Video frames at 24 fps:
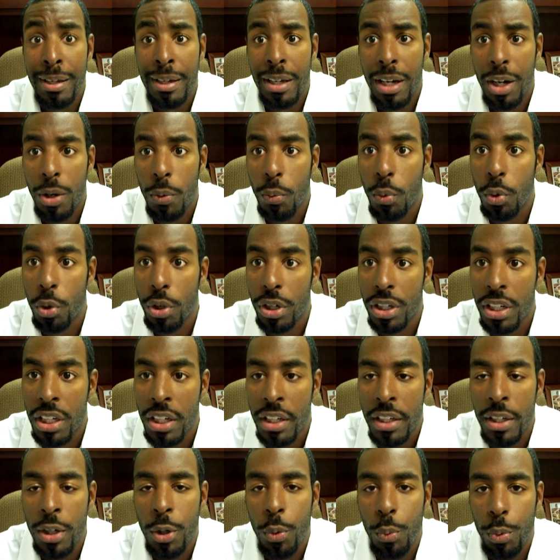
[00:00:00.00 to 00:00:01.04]
award
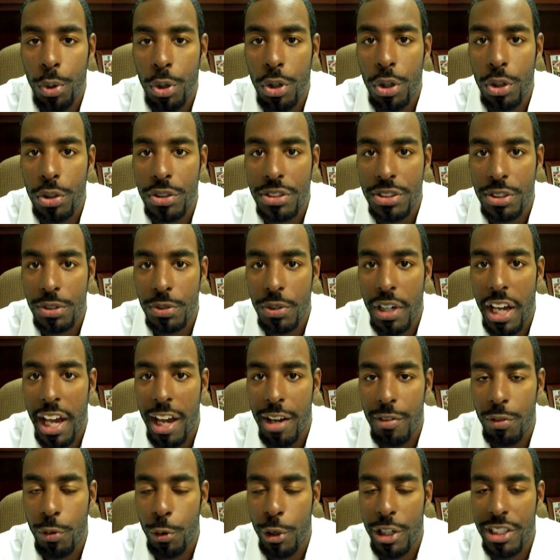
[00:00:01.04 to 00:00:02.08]
will go to
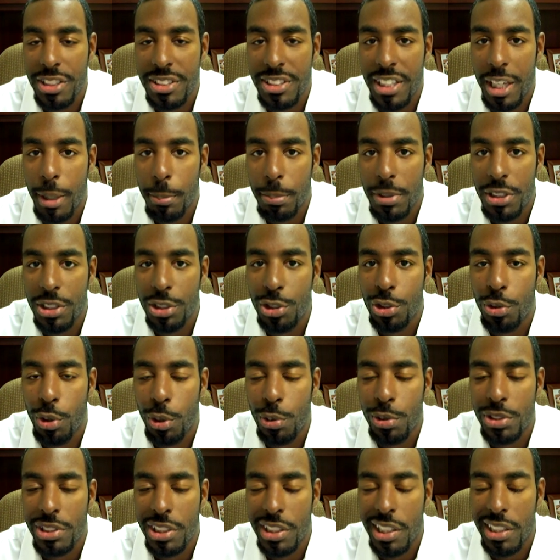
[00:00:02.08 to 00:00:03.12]
Alvarez Stampley's
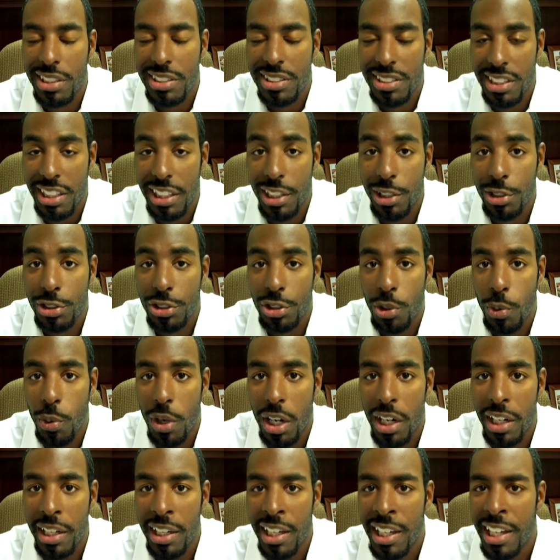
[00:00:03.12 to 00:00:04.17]
Throat Slayer
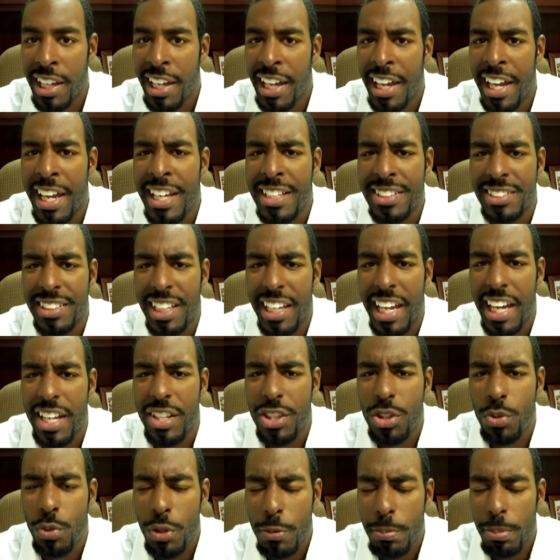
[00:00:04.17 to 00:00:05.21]
squad, as they
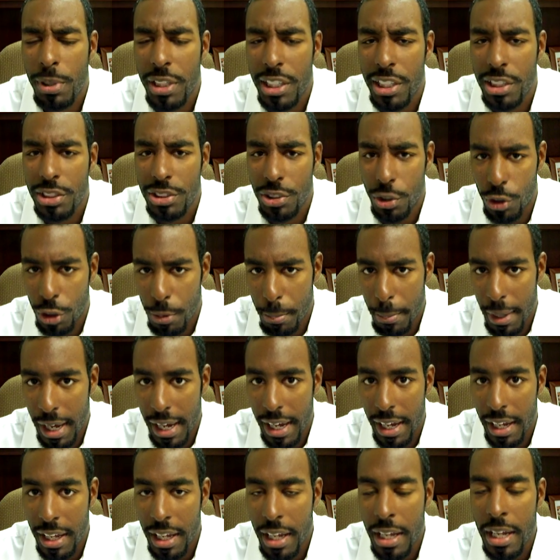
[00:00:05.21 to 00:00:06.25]
had 3 players on a
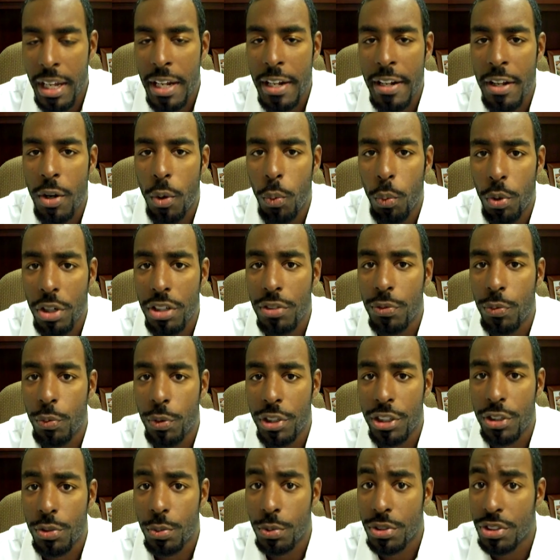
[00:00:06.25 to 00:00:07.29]
bye, one of
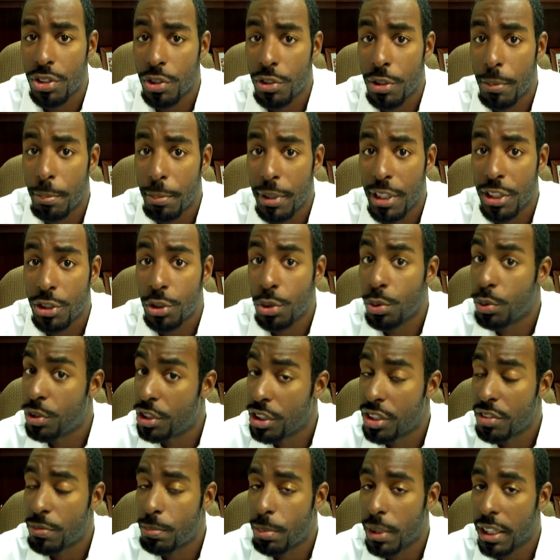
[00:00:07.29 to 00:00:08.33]
which was on the bench who
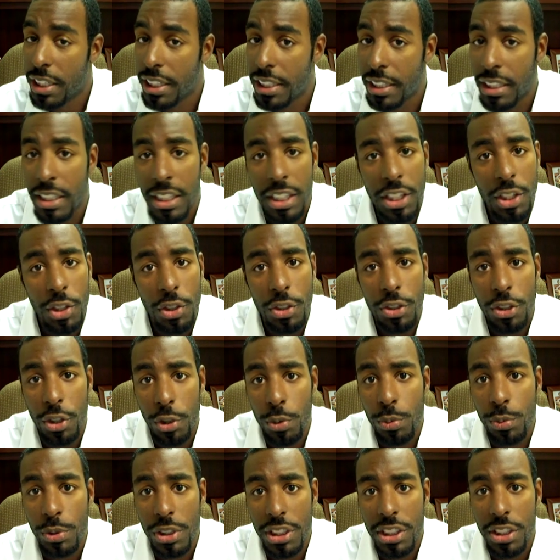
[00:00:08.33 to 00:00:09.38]
could have played.
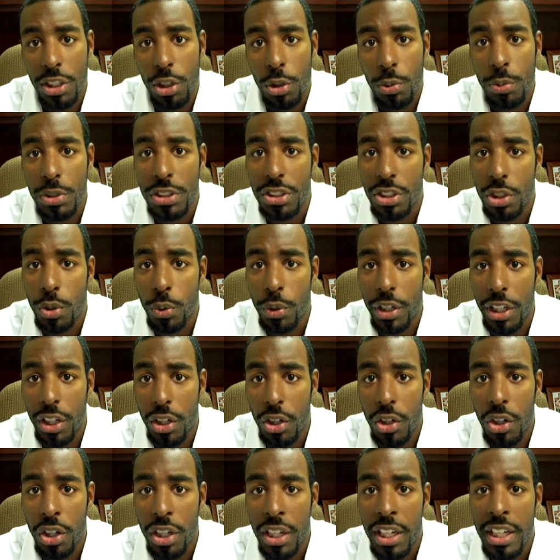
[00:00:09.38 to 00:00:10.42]
Don't really know what's going
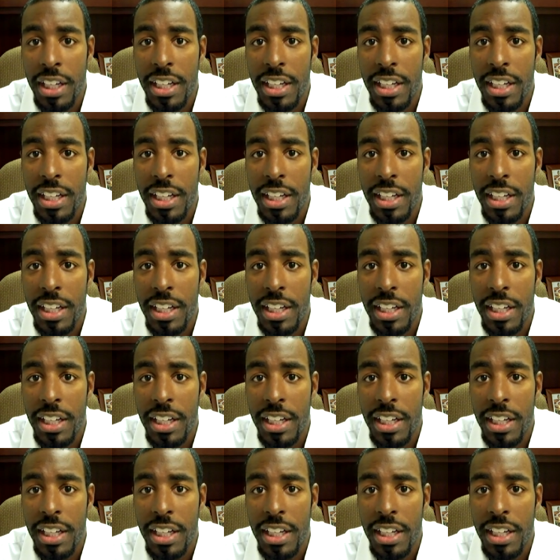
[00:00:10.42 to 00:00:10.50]
on